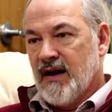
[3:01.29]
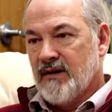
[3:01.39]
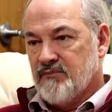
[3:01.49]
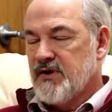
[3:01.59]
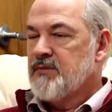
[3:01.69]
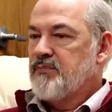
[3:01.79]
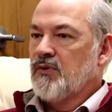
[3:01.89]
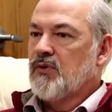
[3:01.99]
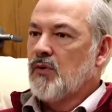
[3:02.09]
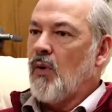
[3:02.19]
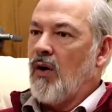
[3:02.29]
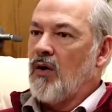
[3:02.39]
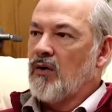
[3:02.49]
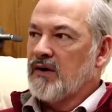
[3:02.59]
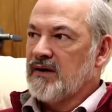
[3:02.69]
and people who
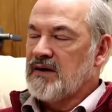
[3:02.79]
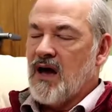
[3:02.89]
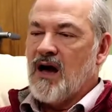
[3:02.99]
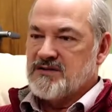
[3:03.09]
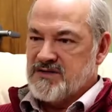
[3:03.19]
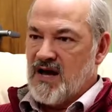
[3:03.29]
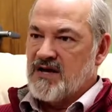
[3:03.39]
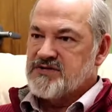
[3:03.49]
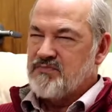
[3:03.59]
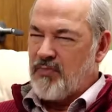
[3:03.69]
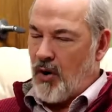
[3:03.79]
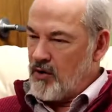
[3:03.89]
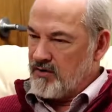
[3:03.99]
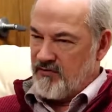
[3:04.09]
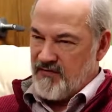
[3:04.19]
are, in God's eyes,
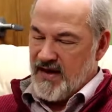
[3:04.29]
part of a